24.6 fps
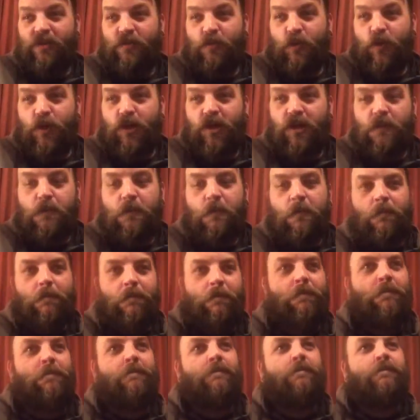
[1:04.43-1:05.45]
in the morning
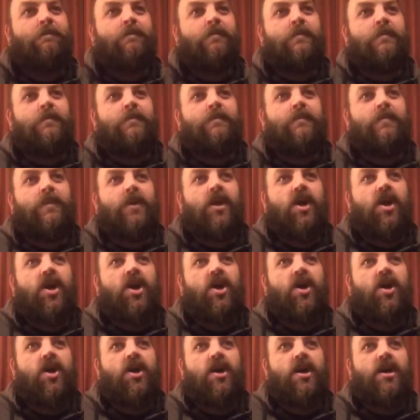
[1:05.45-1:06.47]

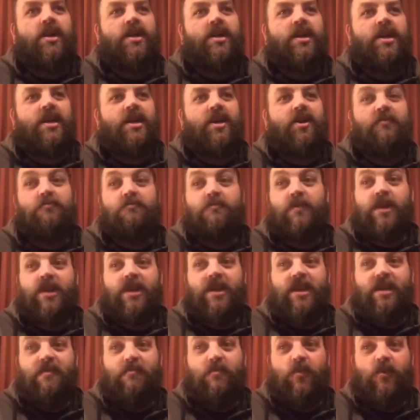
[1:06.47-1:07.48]
on
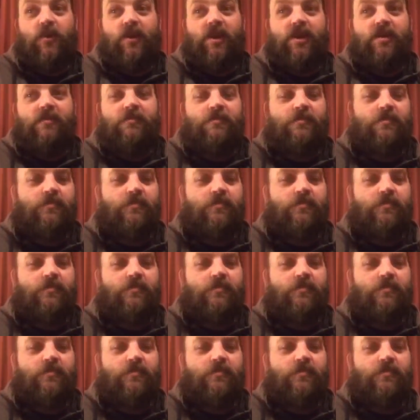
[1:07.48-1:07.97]
Monday morning.